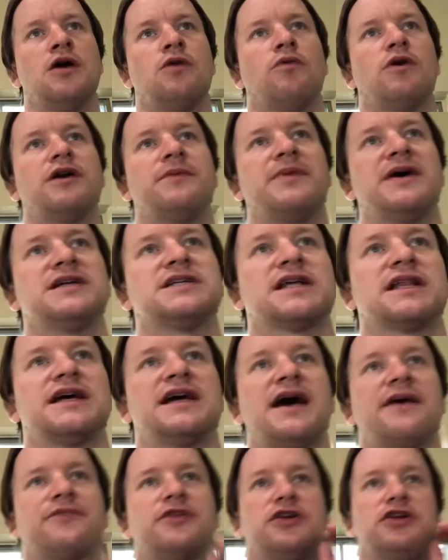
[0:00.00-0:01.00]
What you basically
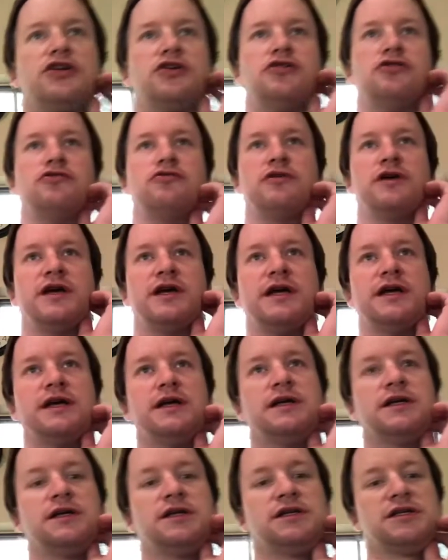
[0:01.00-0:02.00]
have to do
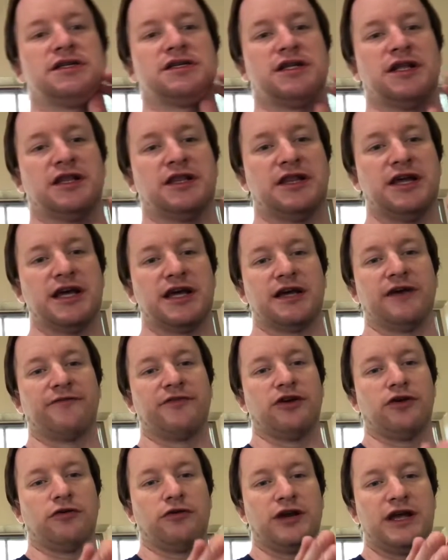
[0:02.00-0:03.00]
is think of
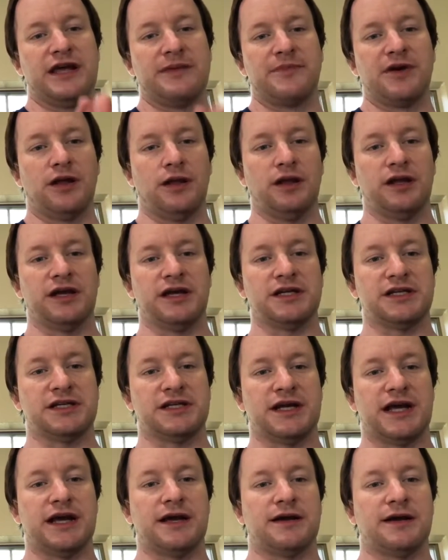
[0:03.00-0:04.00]
your email list